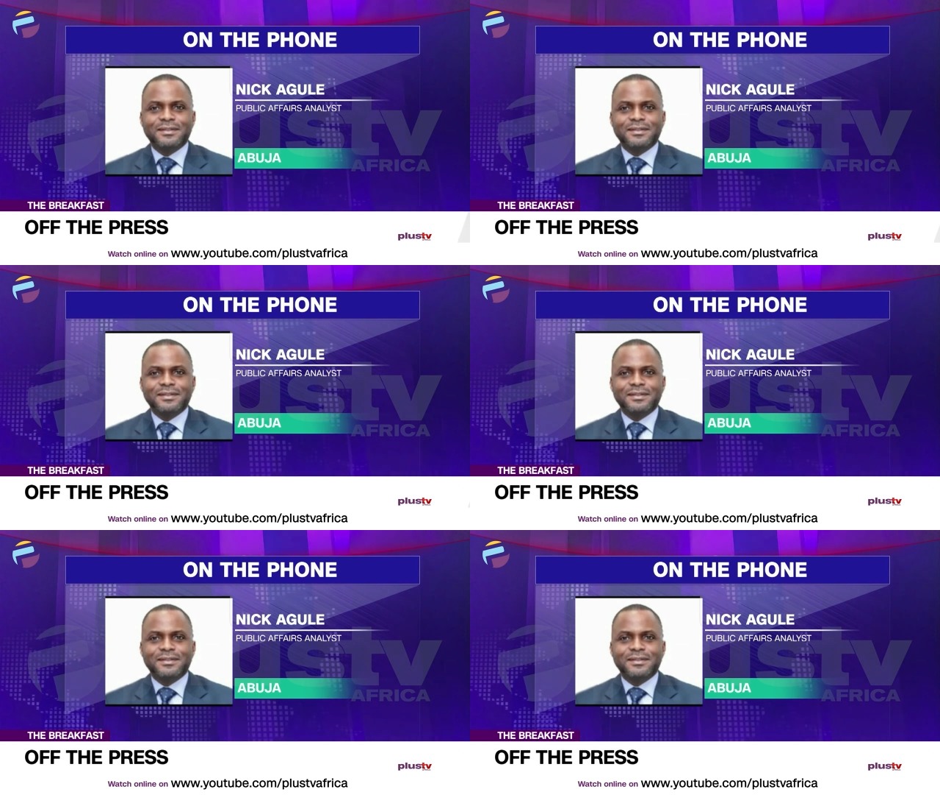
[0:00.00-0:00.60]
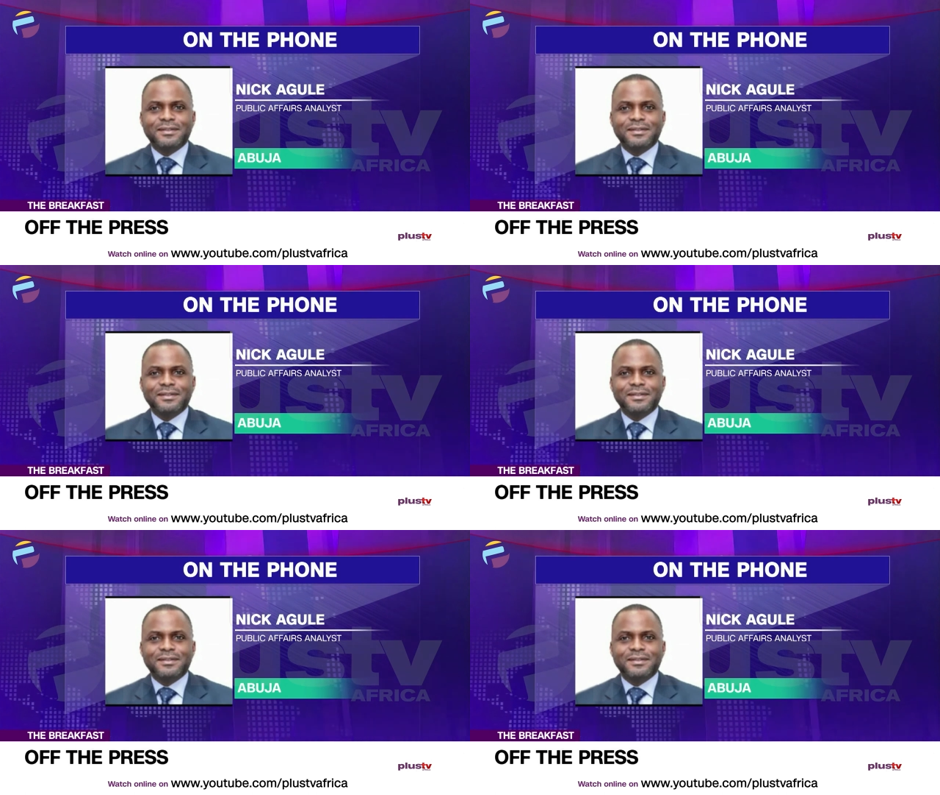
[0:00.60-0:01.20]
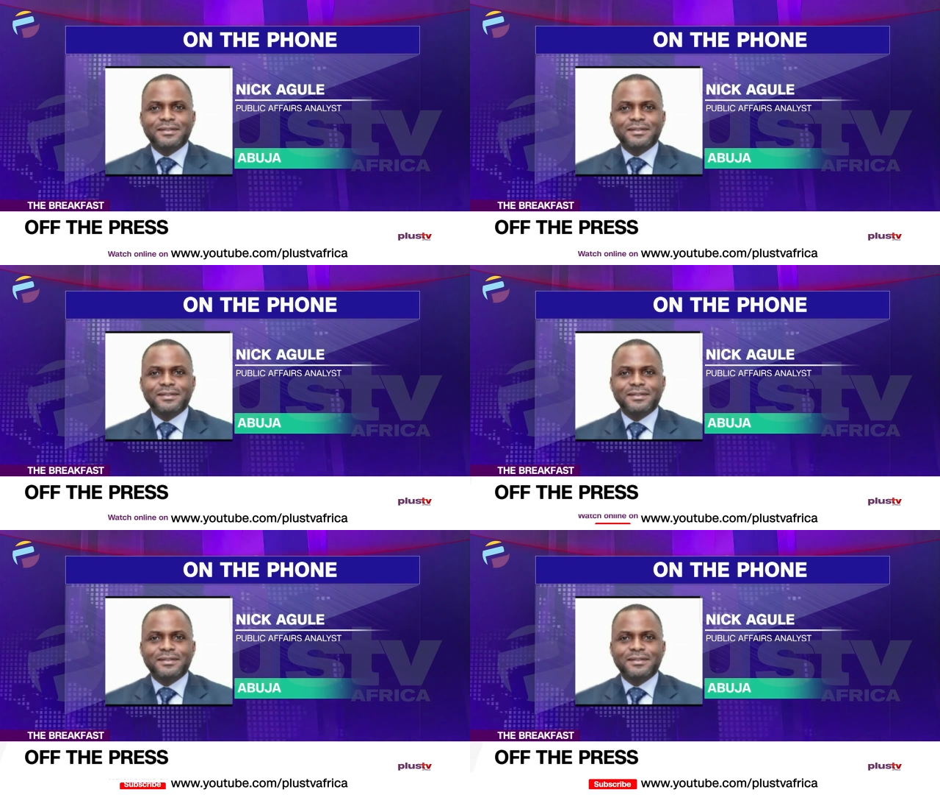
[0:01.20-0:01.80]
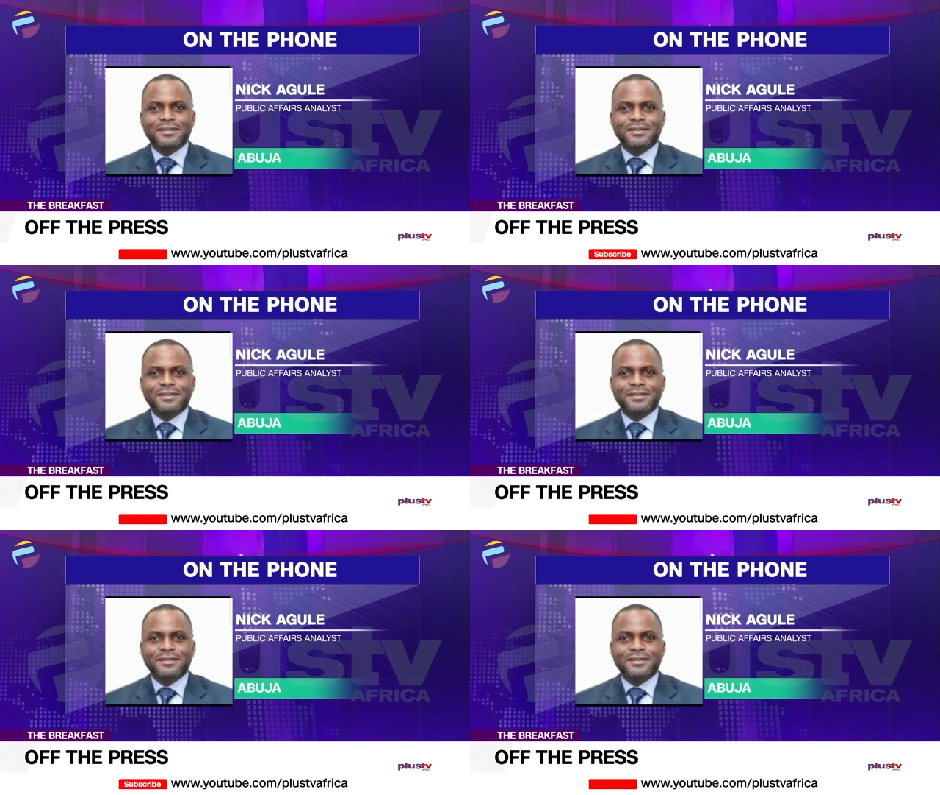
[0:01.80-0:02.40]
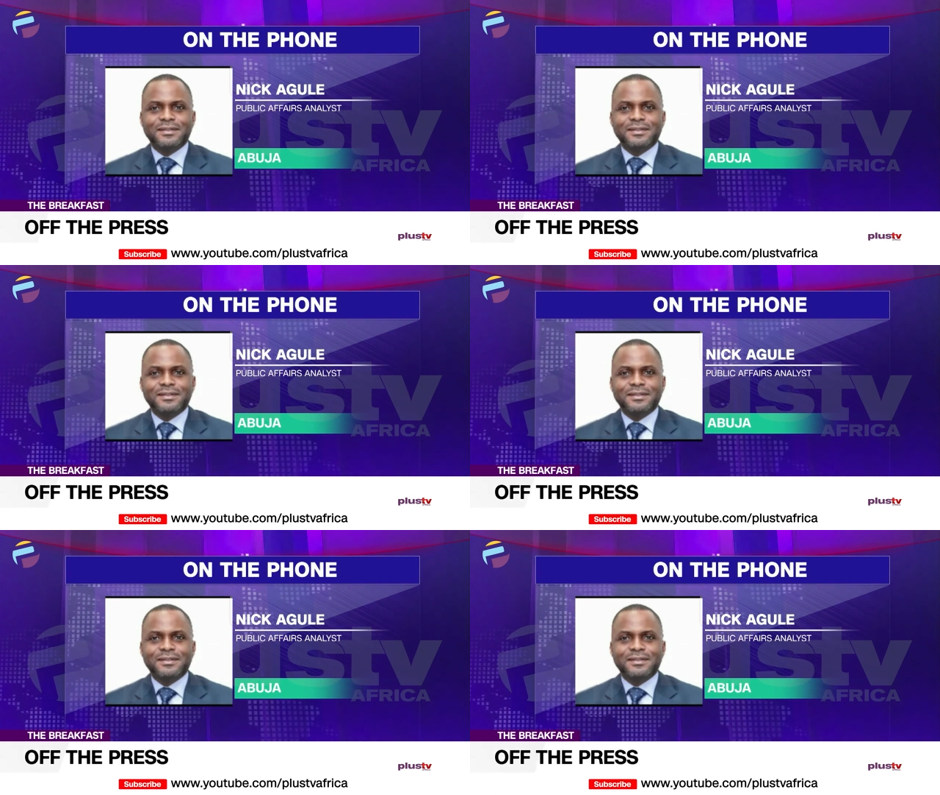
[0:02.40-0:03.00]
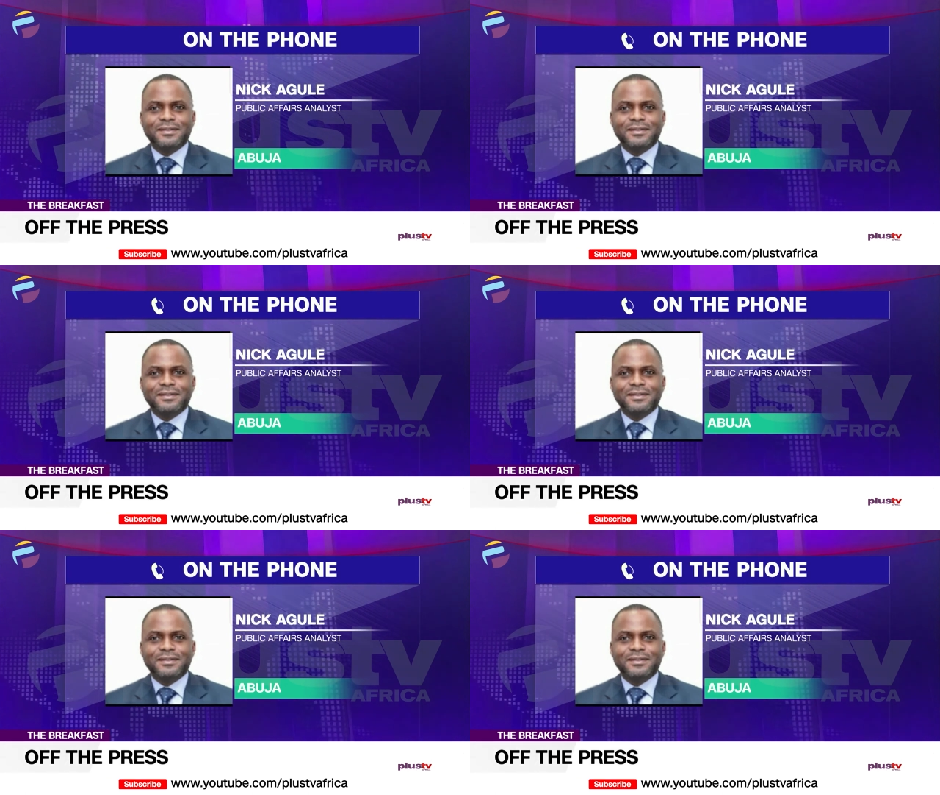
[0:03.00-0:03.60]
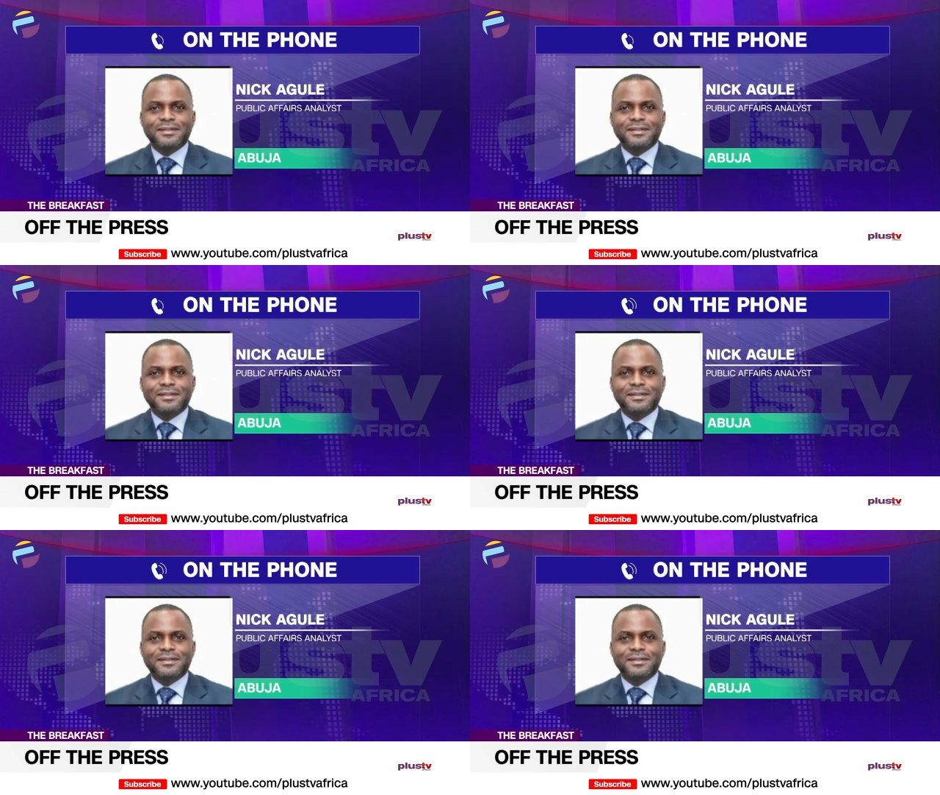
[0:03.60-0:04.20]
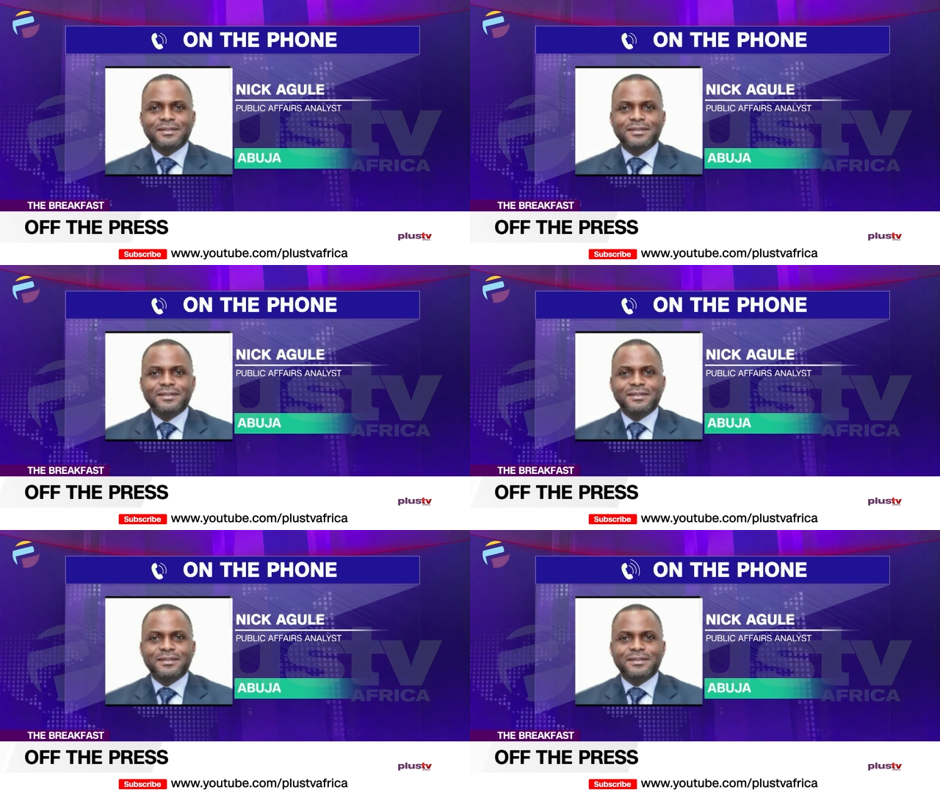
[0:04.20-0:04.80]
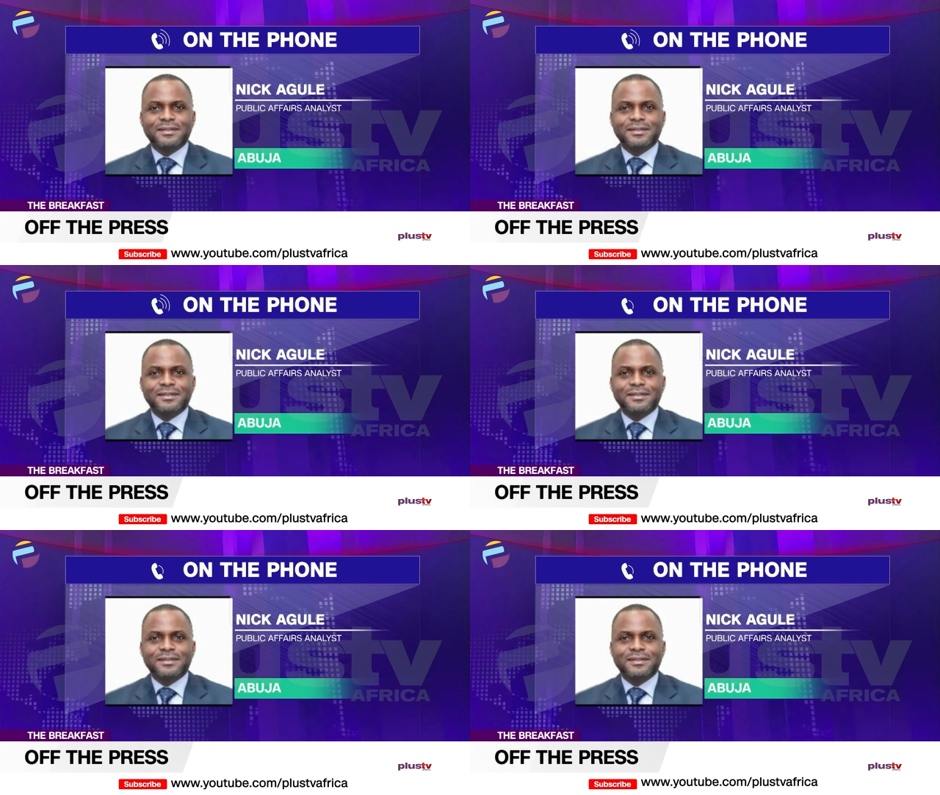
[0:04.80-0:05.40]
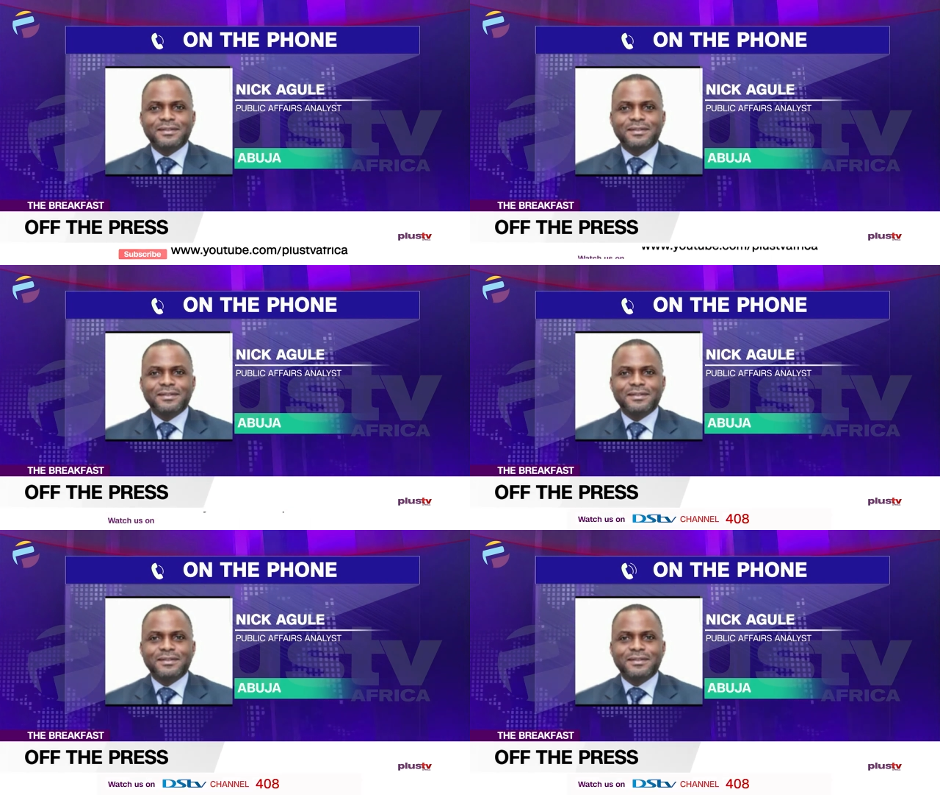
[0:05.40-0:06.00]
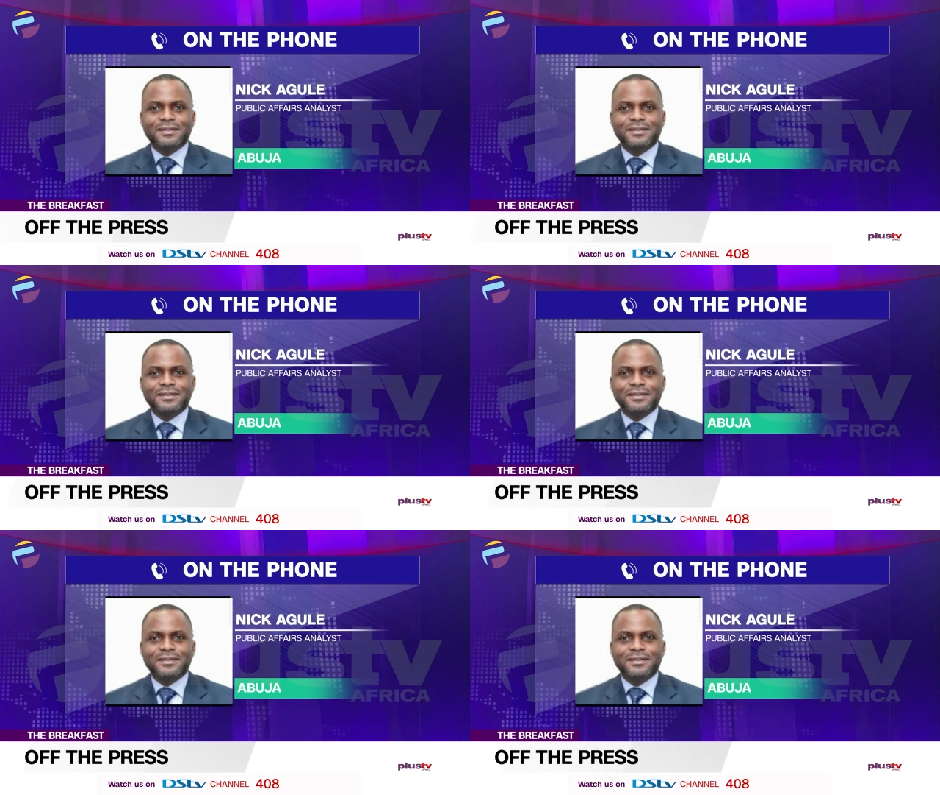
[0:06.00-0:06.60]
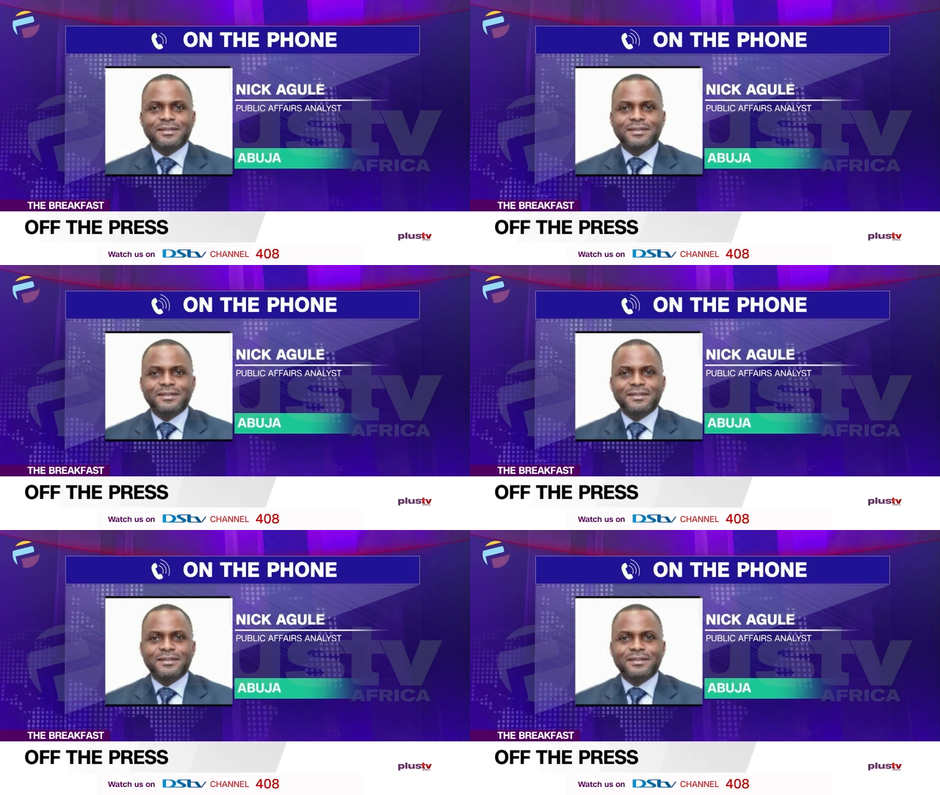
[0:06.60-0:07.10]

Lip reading: This is a still picture; no speech is visible.